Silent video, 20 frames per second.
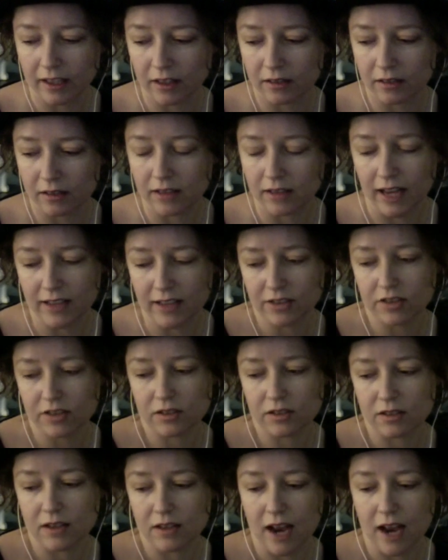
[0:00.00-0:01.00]
That's
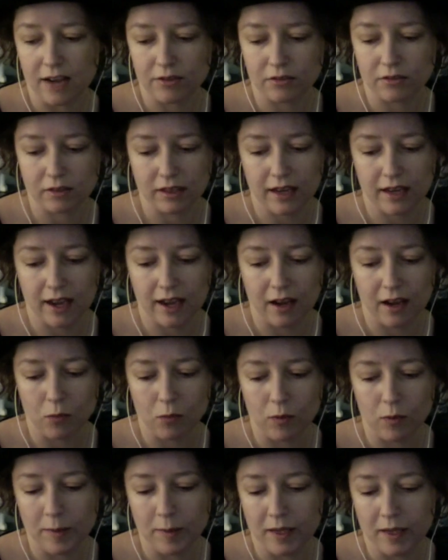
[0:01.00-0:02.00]
just naturally how
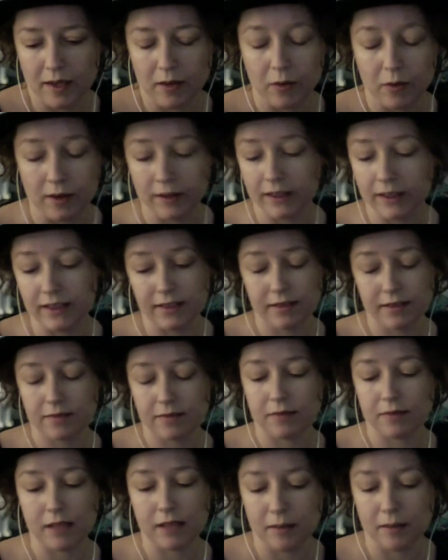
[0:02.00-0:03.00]
women, or at least
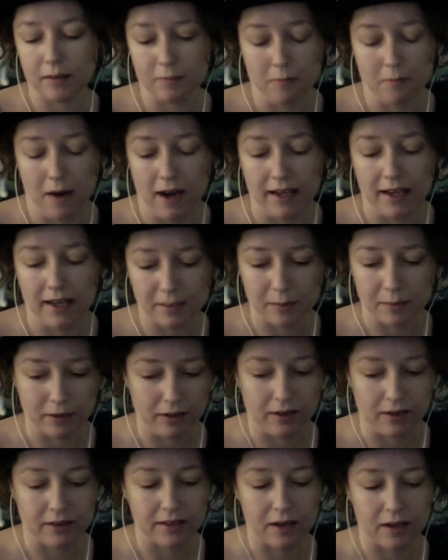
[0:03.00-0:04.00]
in my
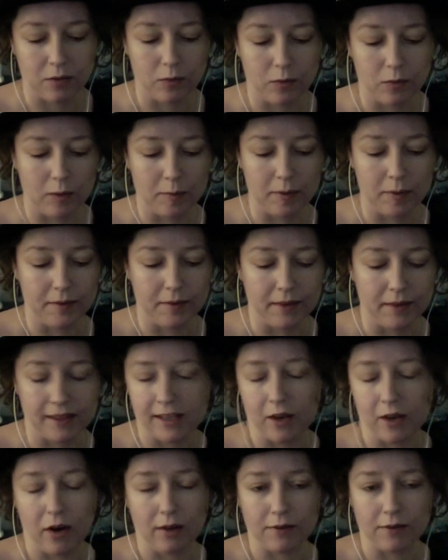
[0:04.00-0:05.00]
experience, that's
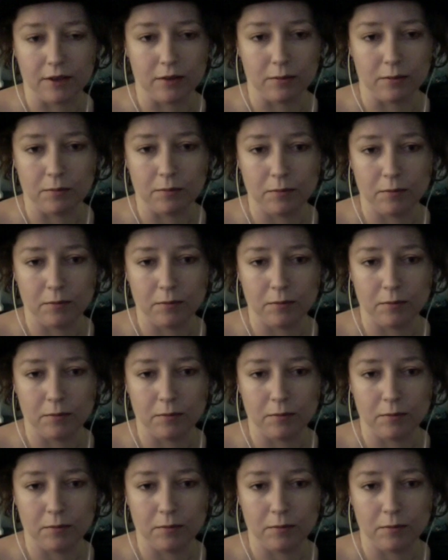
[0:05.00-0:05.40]
how I view.